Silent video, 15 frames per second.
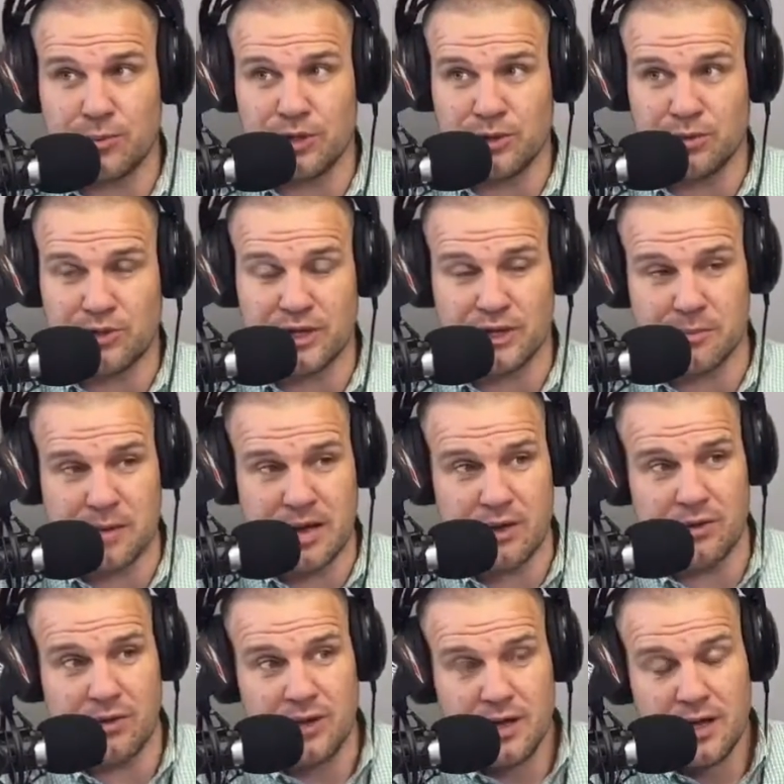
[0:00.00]
When you think
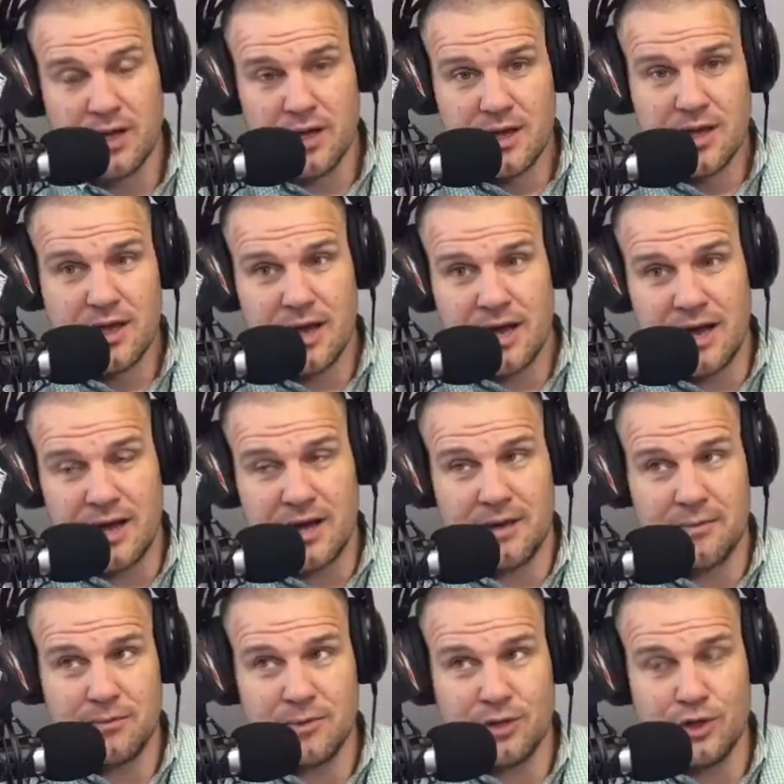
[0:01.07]
about, a
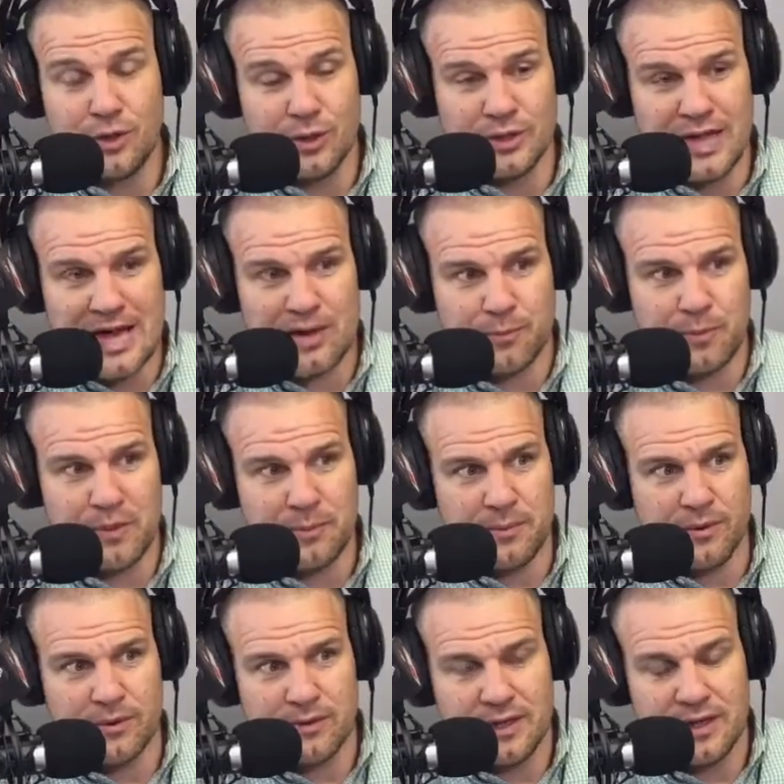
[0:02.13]
lot of
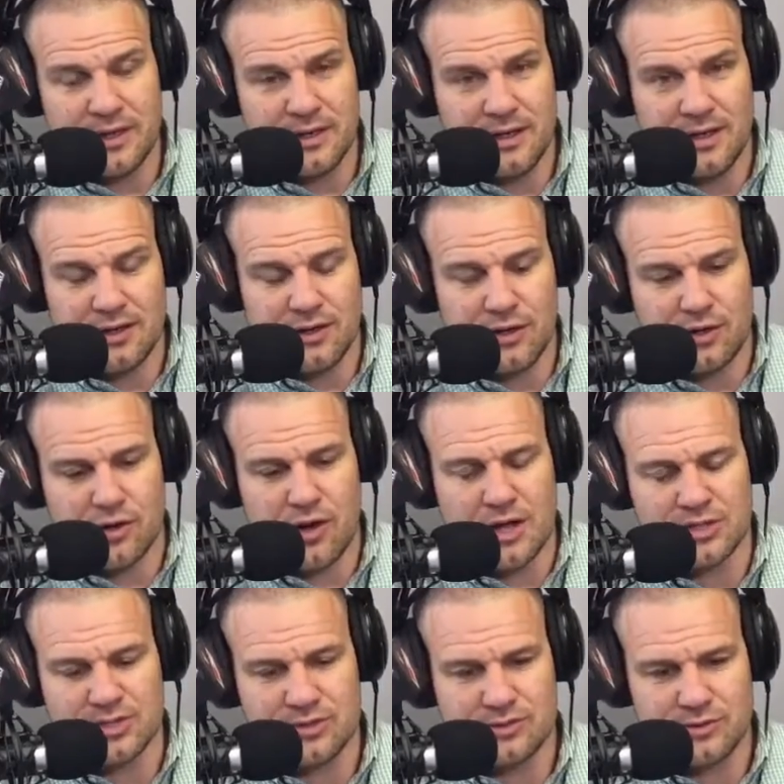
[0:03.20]
people in
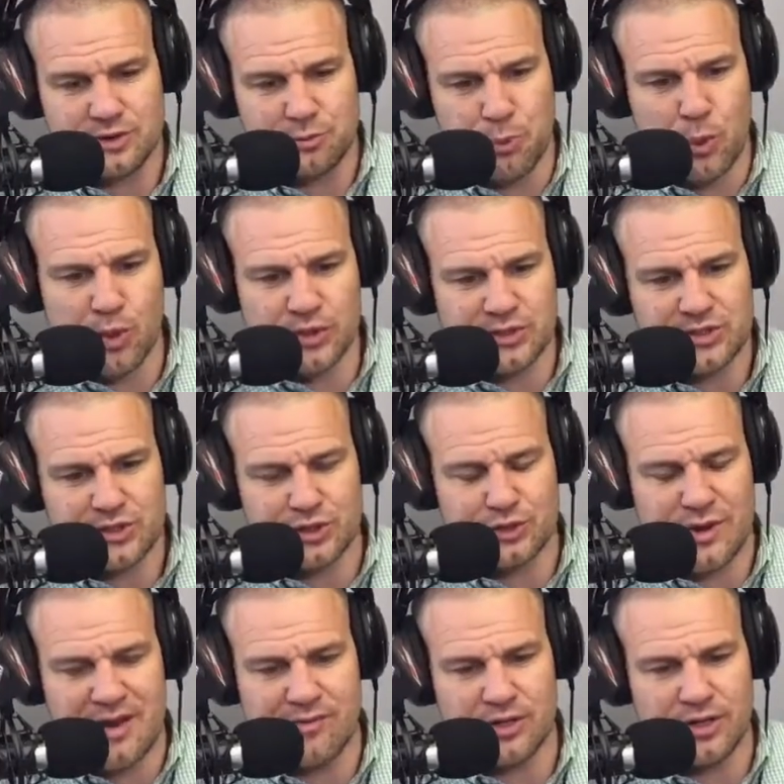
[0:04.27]
across sports to
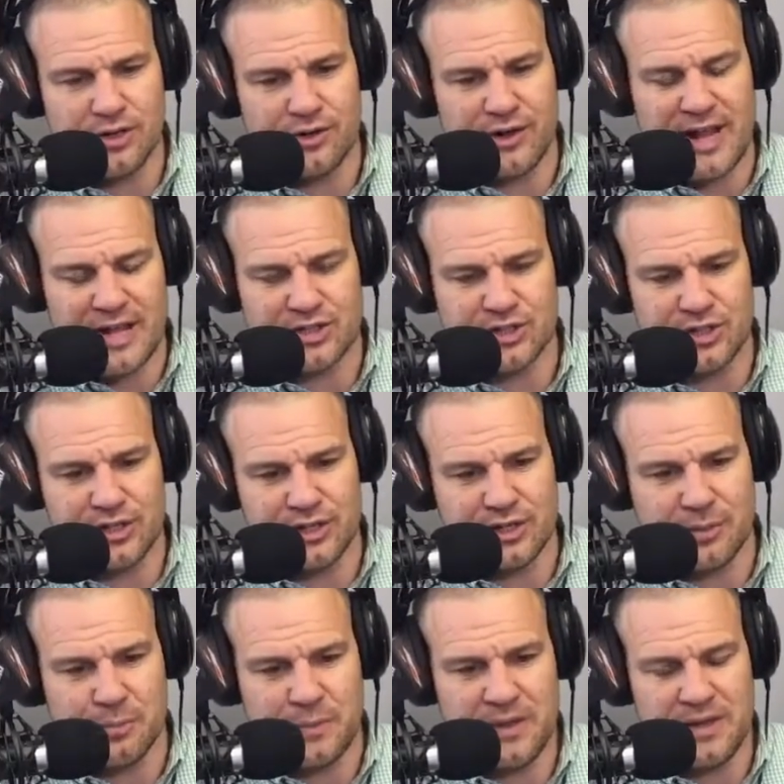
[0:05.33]
travel internationally to
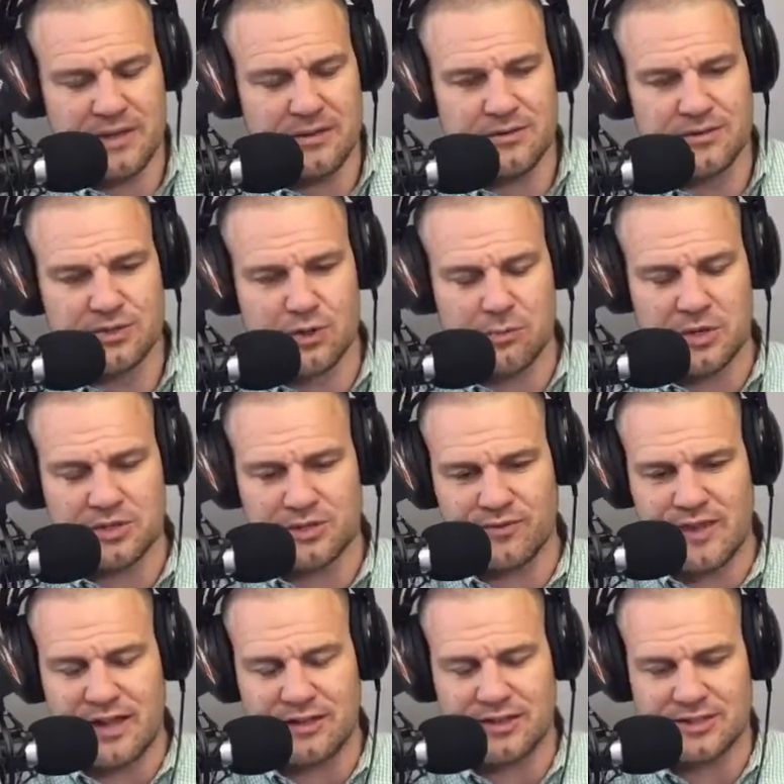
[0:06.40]
compete. So much of
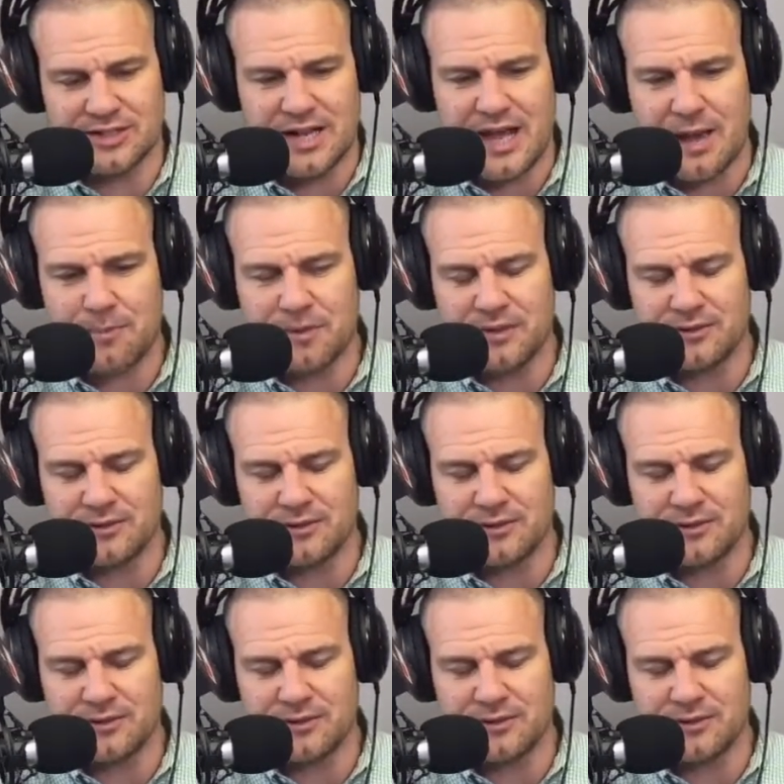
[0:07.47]
that doesn't happen